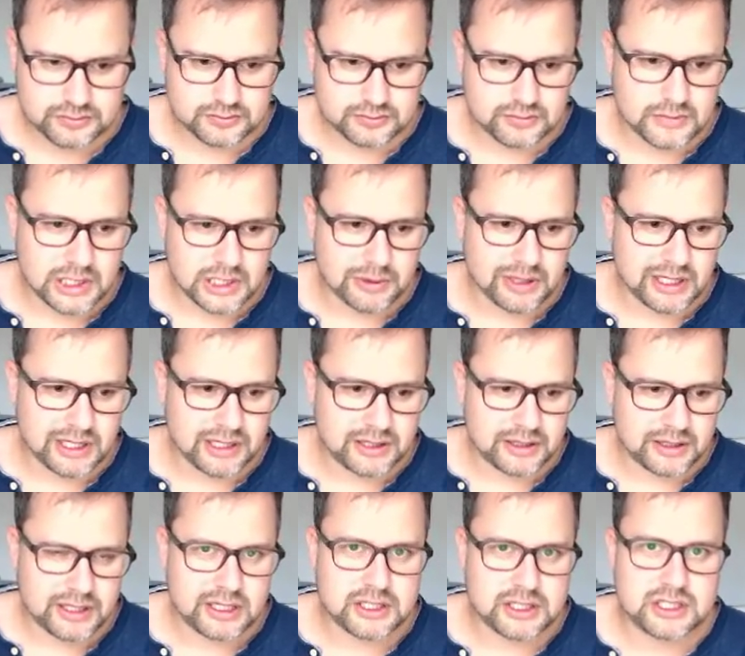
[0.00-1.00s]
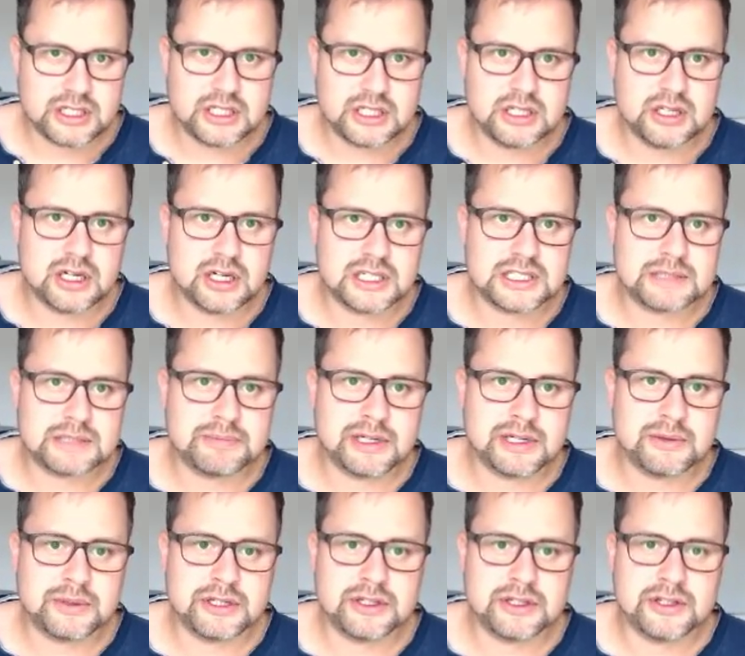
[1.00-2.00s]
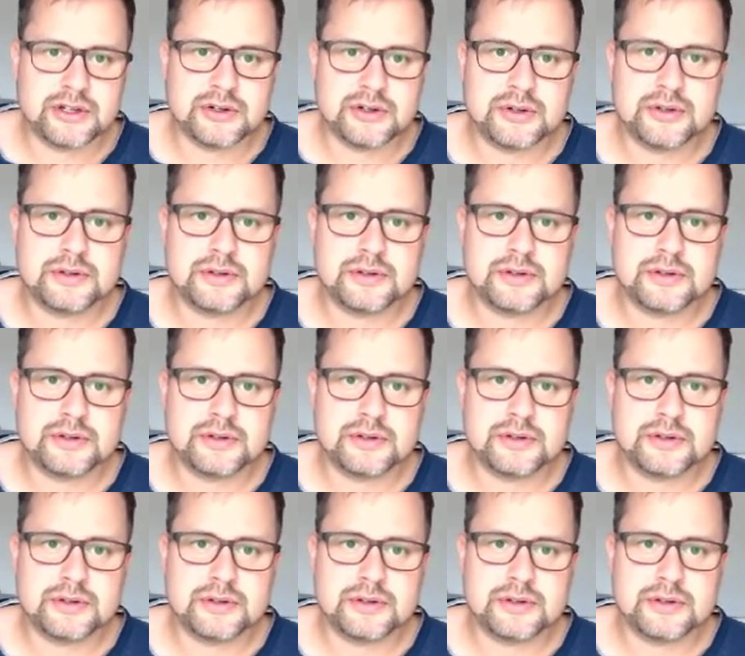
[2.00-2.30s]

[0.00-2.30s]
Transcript: now I actually lost my window.